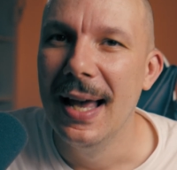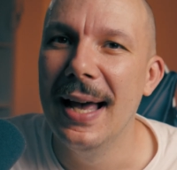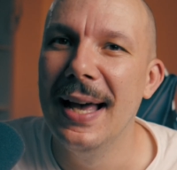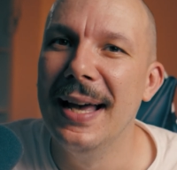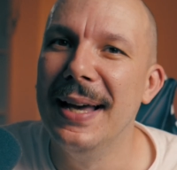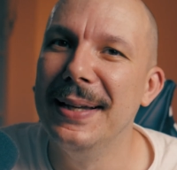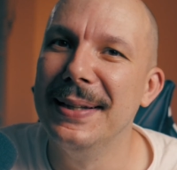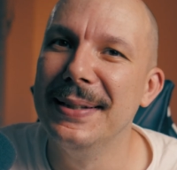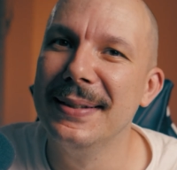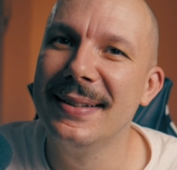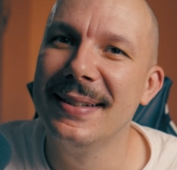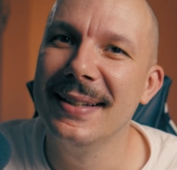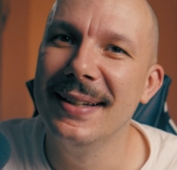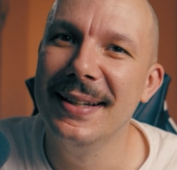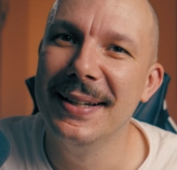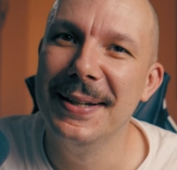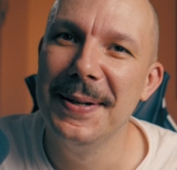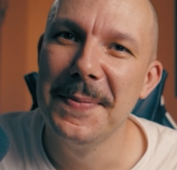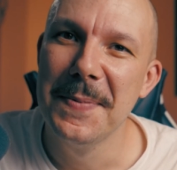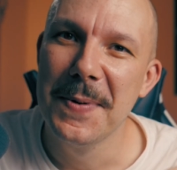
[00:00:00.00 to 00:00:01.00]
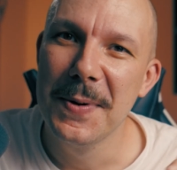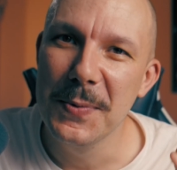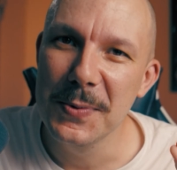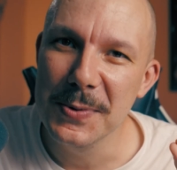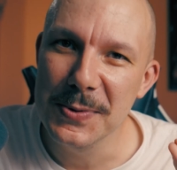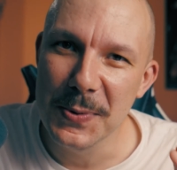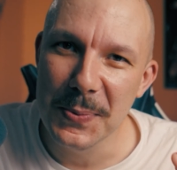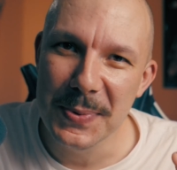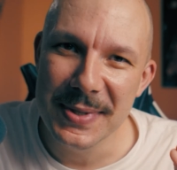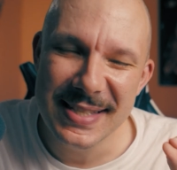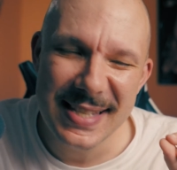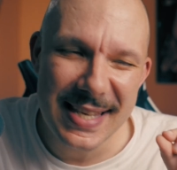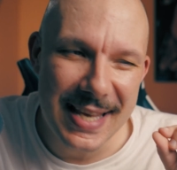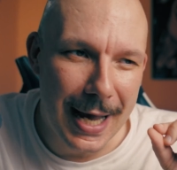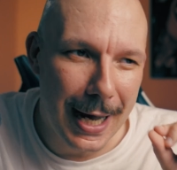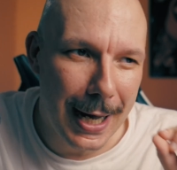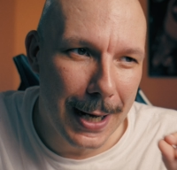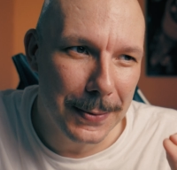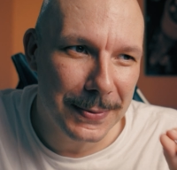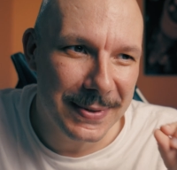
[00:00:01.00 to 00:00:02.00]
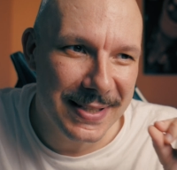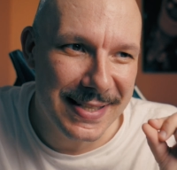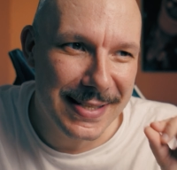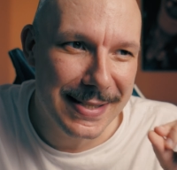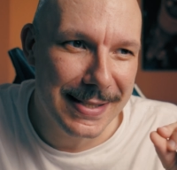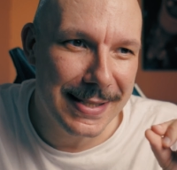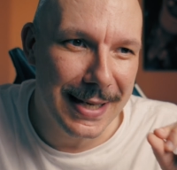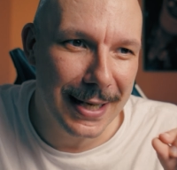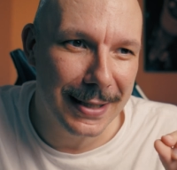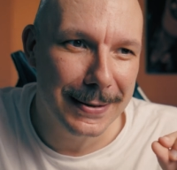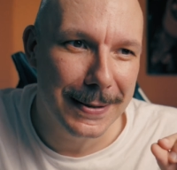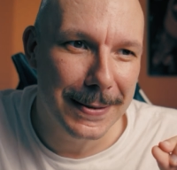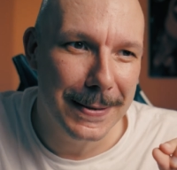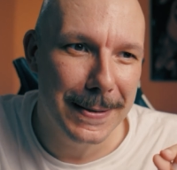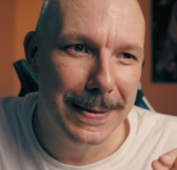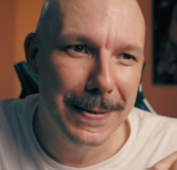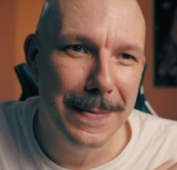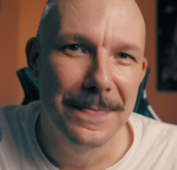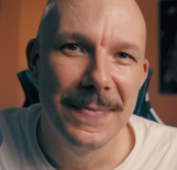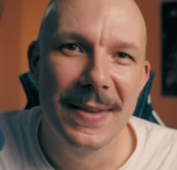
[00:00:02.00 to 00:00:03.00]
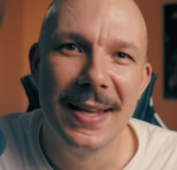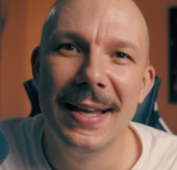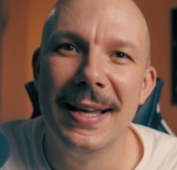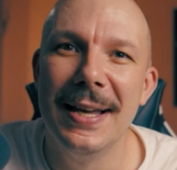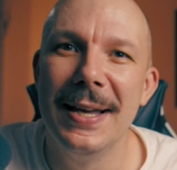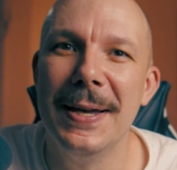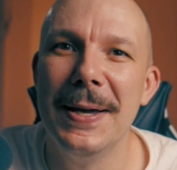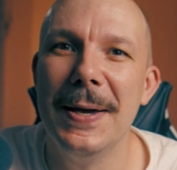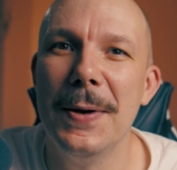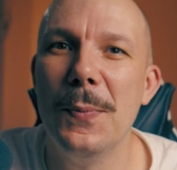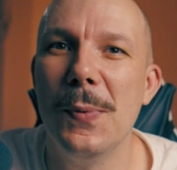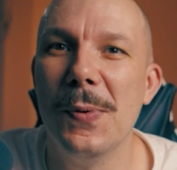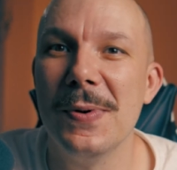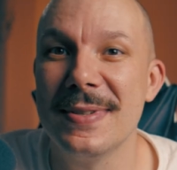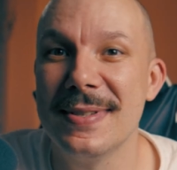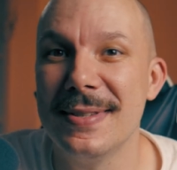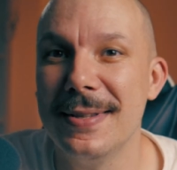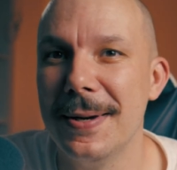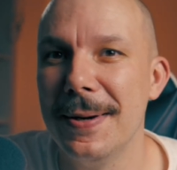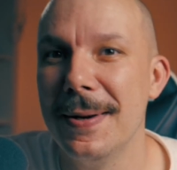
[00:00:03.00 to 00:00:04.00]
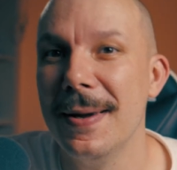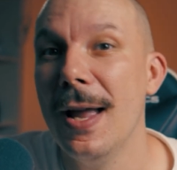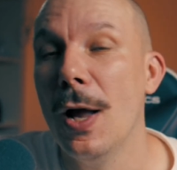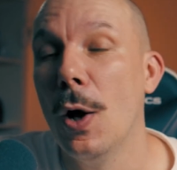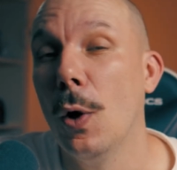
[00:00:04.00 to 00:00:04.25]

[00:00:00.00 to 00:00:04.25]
And so we see how the Saturn was there.